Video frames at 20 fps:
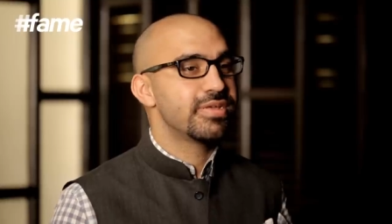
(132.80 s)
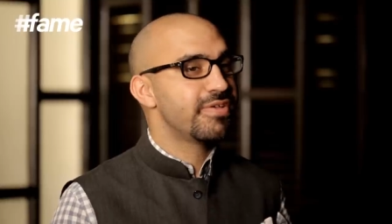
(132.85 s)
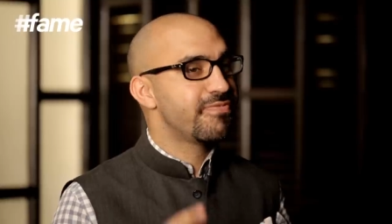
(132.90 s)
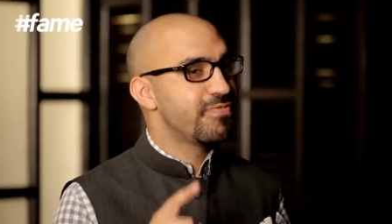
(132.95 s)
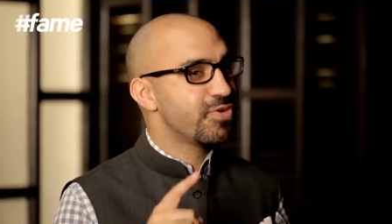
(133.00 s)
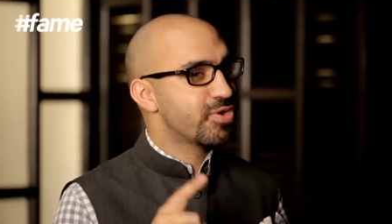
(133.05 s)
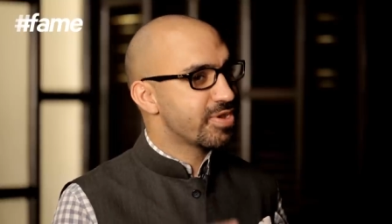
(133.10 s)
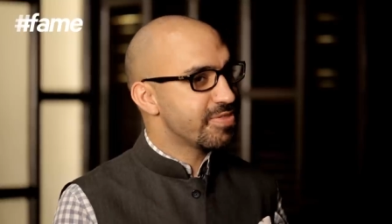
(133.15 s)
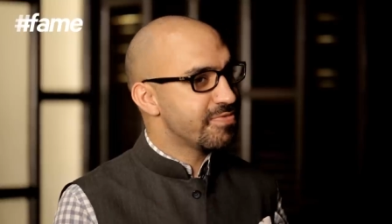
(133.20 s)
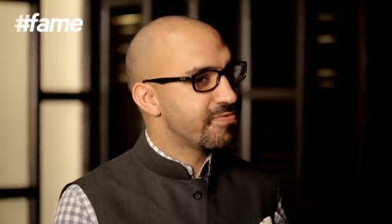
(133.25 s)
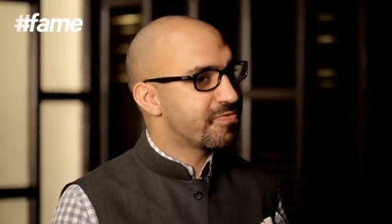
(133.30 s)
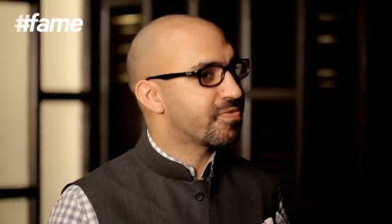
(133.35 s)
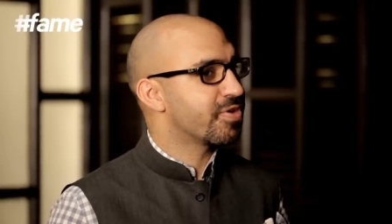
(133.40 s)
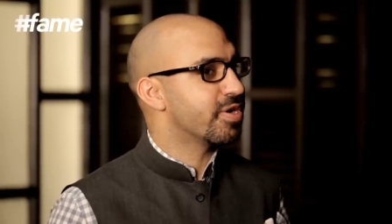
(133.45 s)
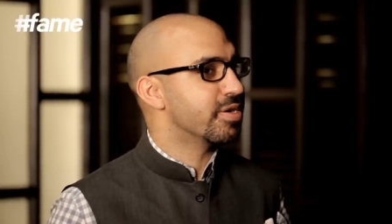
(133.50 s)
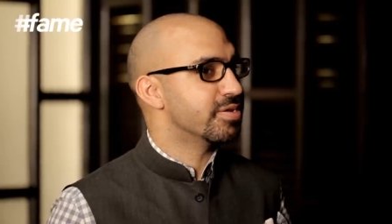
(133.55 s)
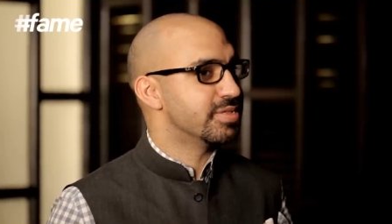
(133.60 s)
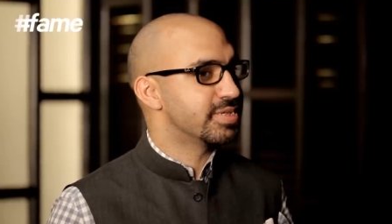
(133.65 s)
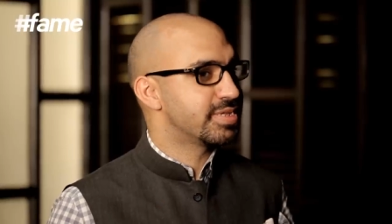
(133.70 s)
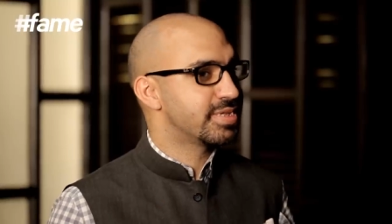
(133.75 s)
if you're in
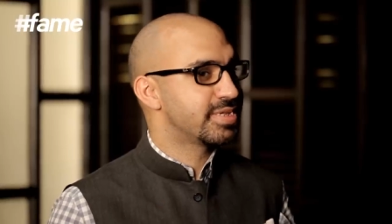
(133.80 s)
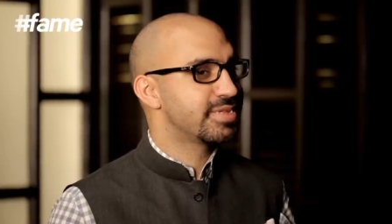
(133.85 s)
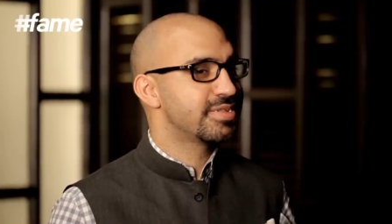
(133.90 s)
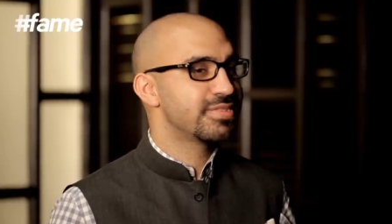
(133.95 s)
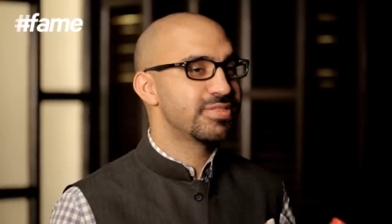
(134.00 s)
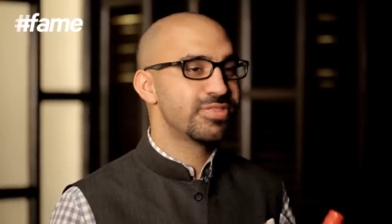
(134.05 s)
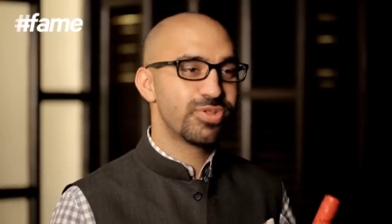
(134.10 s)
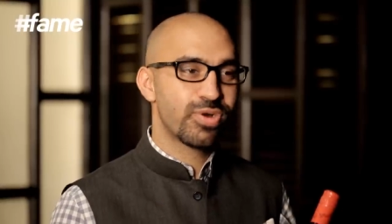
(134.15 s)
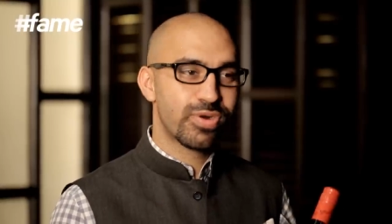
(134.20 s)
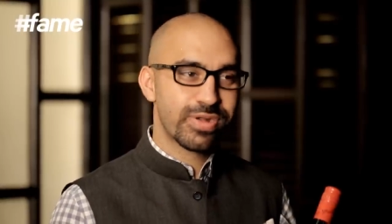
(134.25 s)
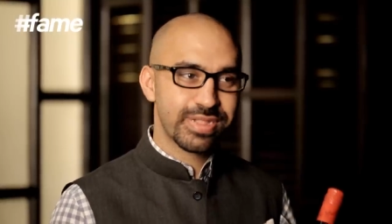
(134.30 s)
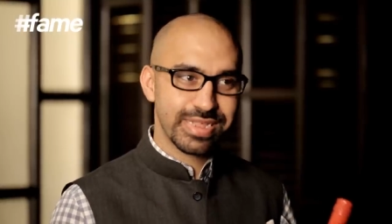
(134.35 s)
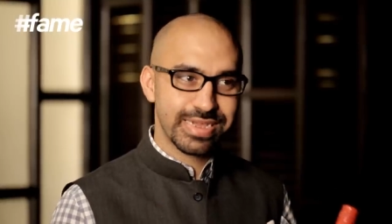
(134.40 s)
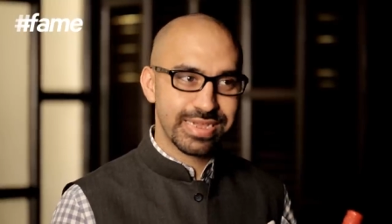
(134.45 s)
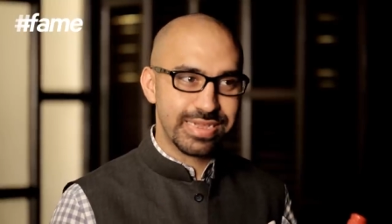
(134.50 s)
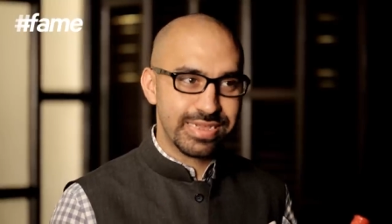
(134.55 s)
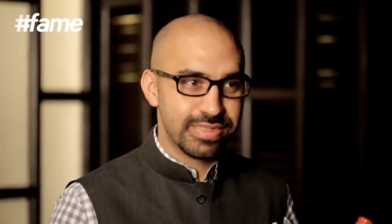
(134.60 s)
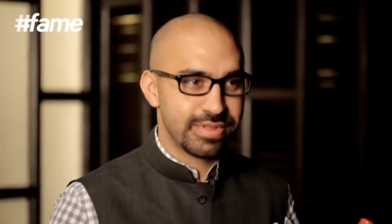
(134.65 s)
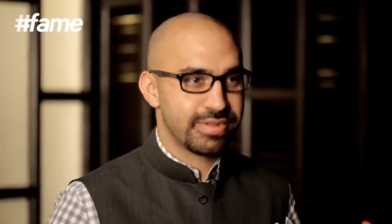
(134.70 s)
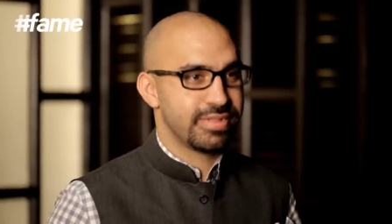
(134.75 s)
France, not
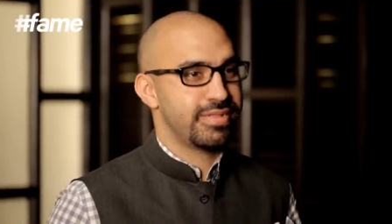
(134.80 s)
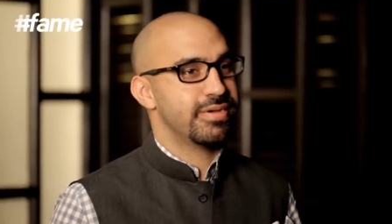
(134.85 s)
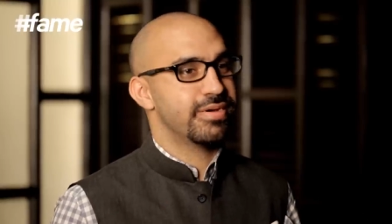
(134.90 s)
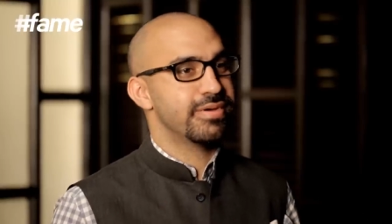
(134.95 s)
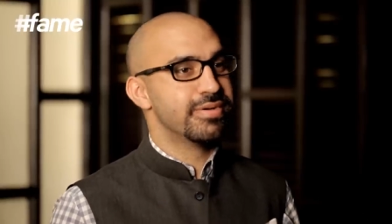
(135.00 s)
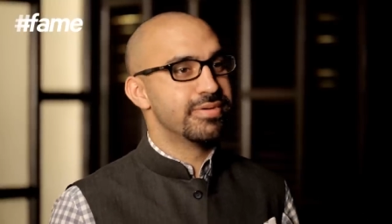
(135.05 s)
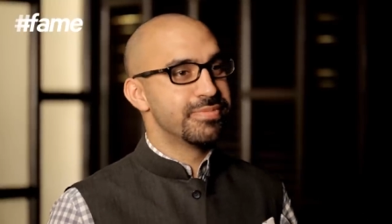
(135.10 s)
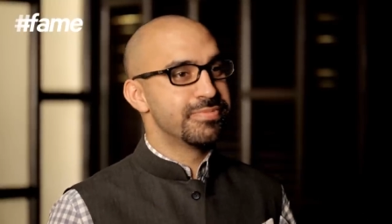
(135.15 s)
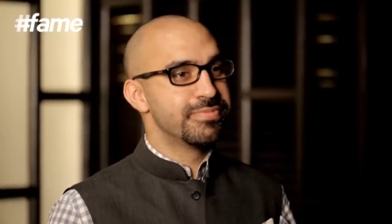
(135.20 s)
in India.